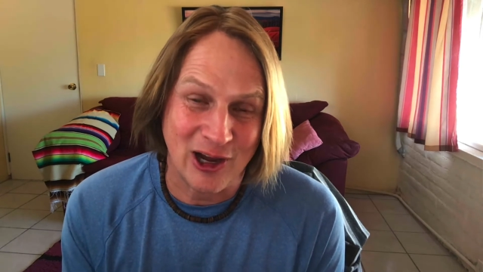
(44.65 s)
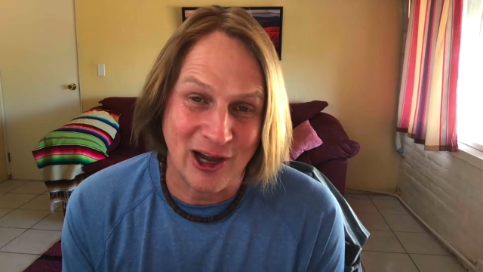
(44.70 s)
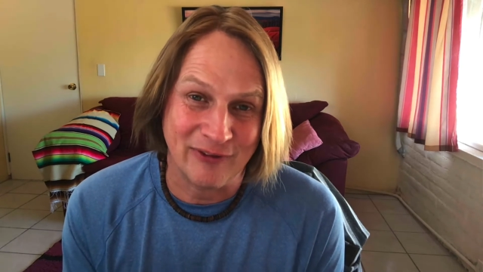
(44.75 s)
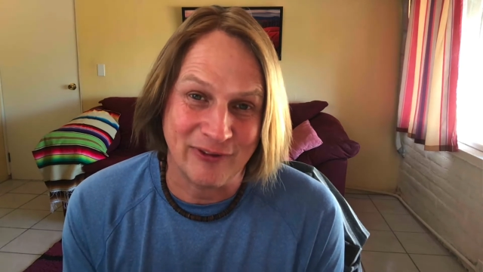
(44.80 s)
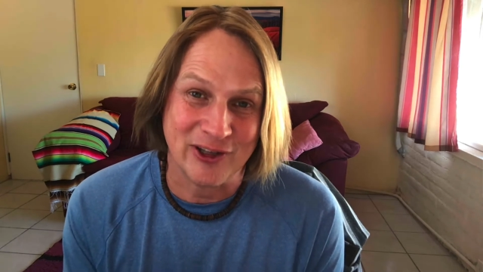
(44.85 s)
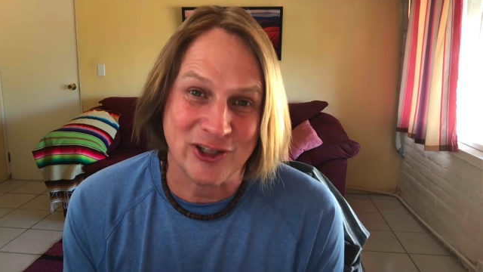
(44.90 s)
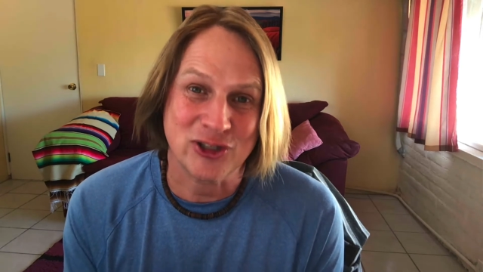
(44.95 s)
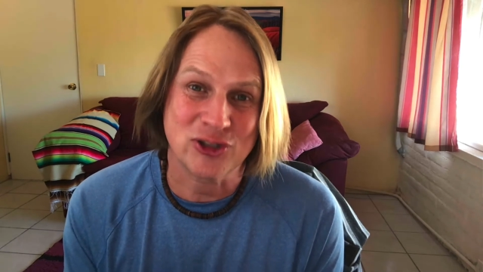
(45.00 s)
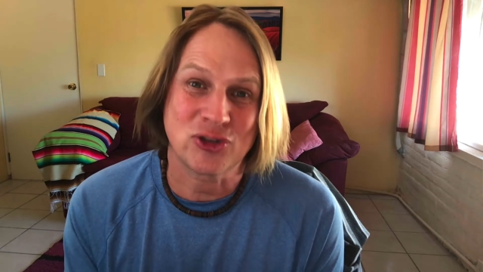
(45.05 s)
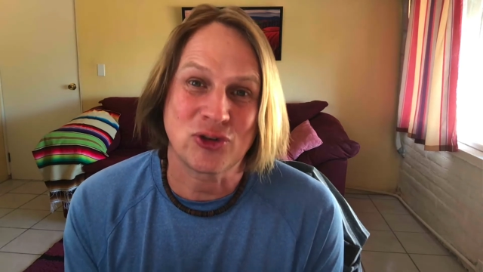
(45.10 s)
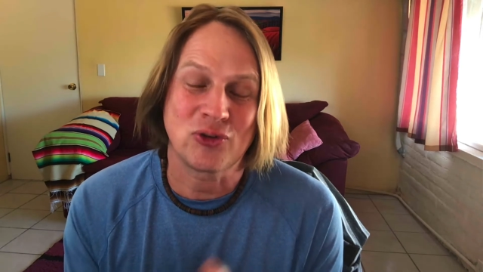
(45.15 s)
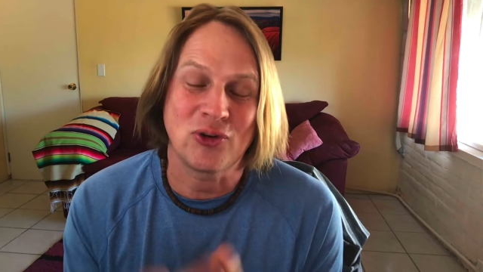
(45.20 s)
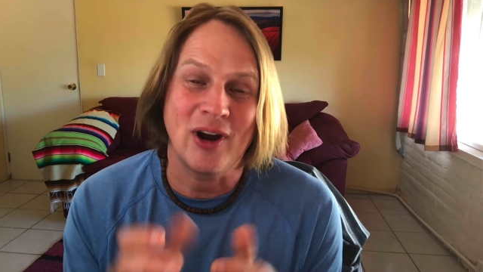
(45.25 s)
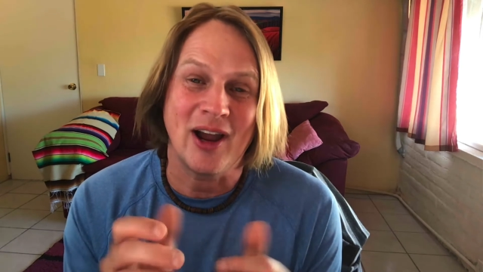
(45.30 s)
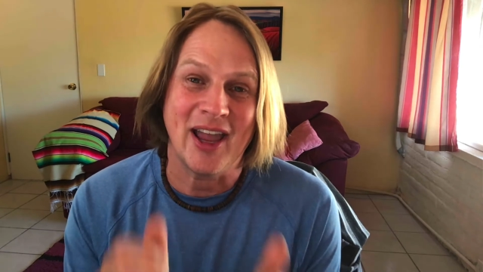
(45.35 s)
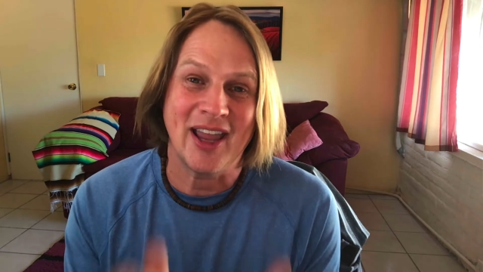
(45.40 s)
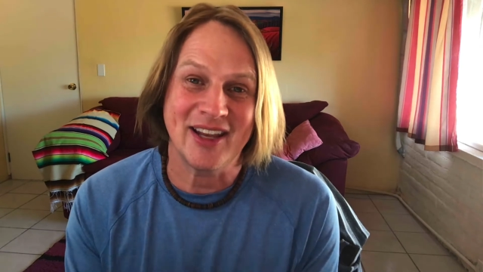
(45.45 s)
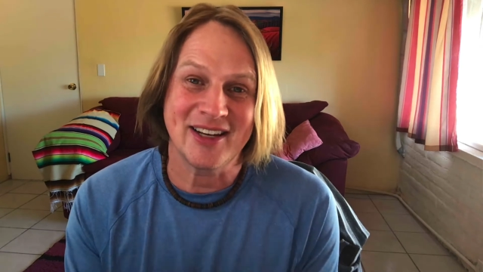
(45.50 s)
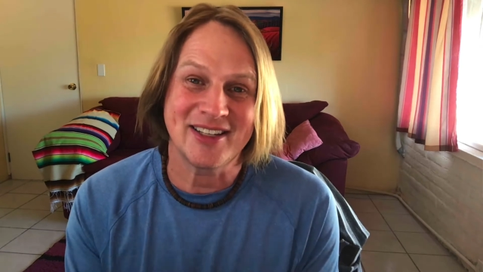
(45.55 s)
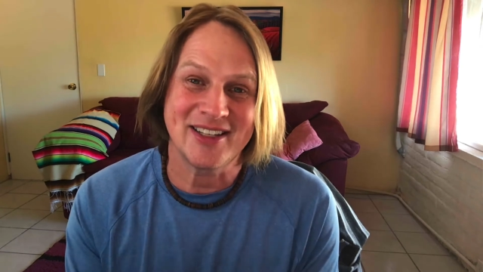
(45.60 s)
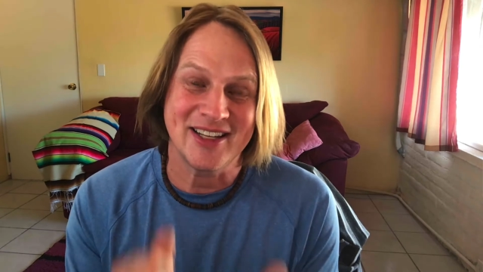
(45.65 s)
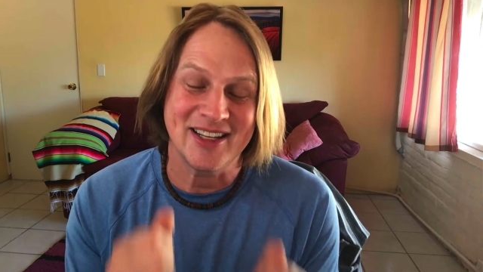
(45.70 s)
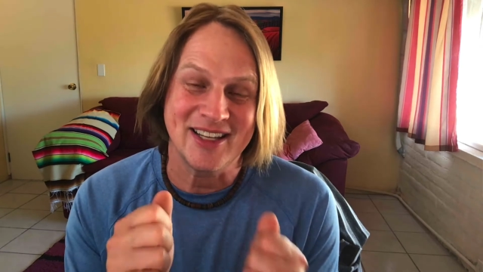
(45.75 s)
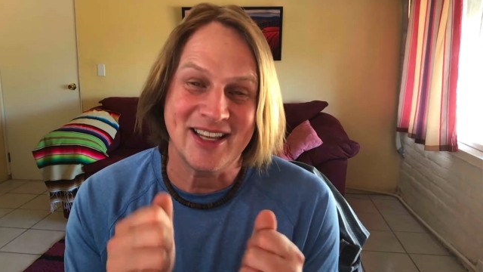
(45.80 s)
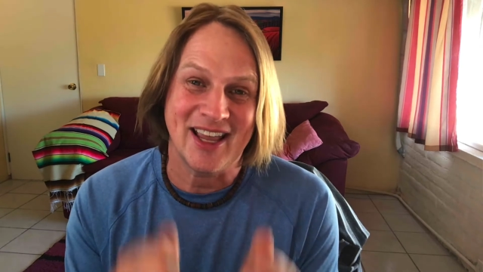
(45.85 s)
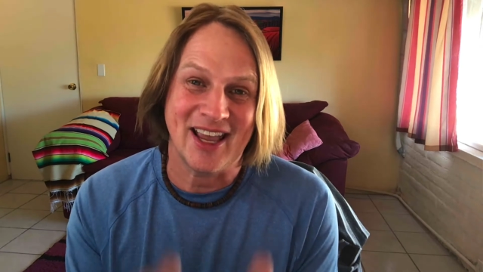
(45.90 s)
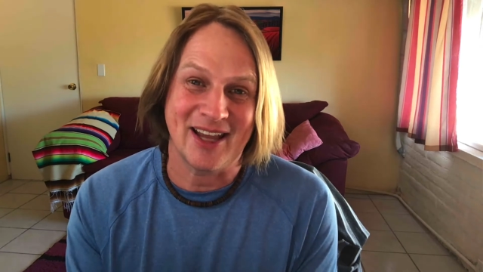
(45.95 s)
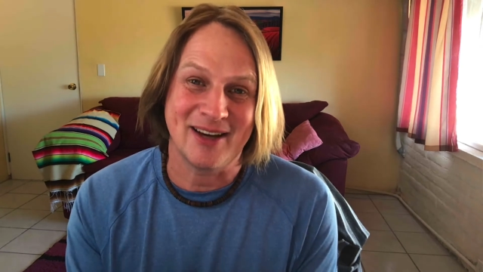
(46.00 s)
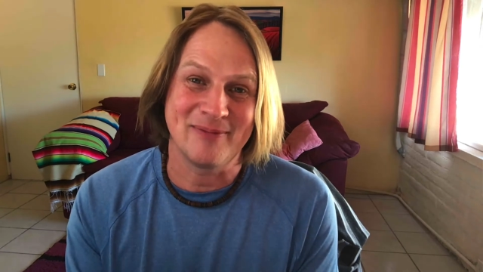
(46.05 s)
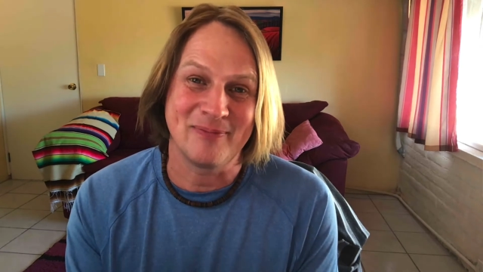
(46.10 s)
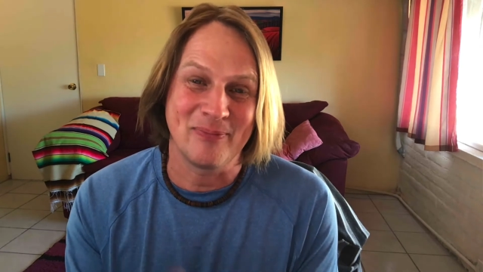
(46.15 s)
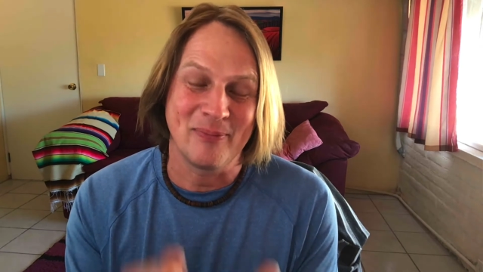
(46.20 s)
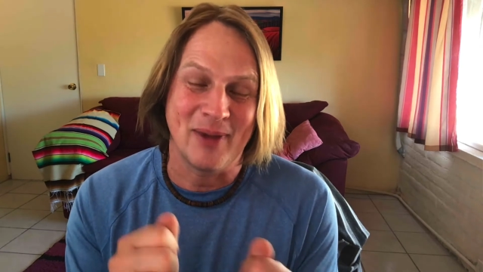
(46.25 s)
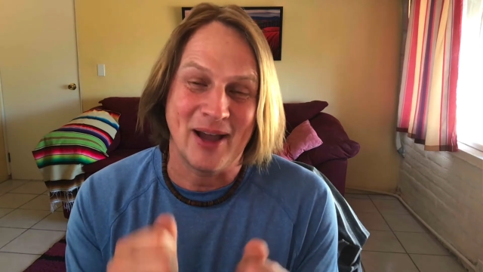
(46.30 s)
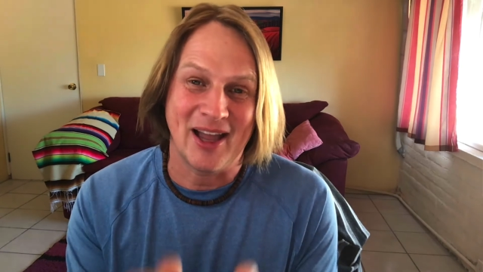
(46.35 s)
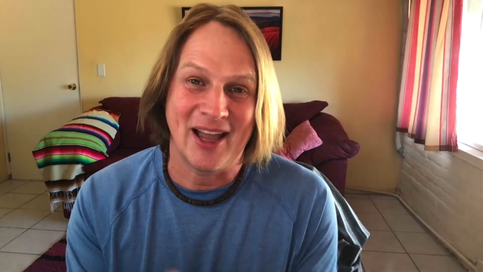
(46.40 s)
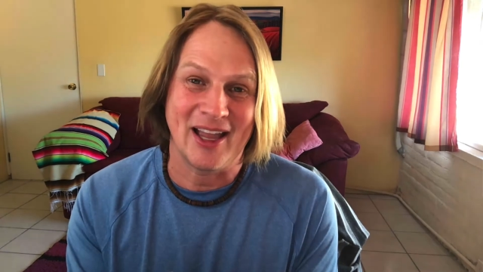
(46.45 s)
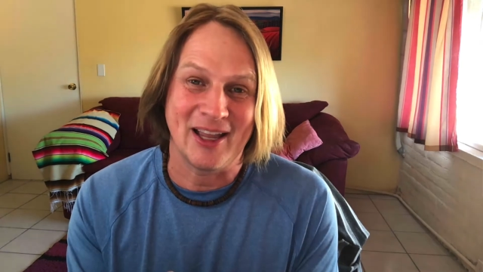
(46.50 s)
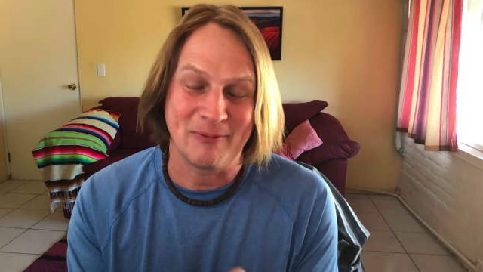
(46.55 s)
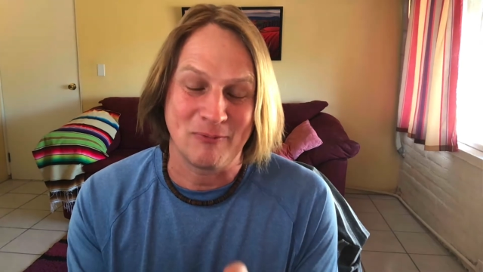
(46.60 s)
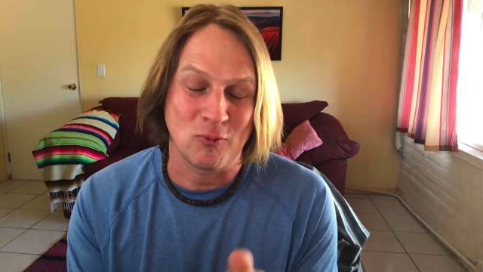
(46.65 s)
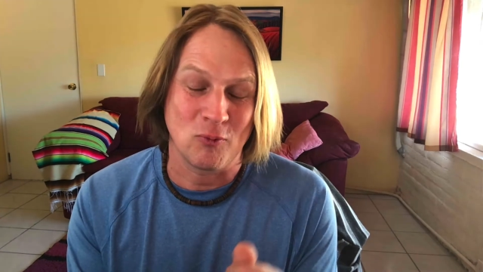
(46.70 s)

office trying to get my,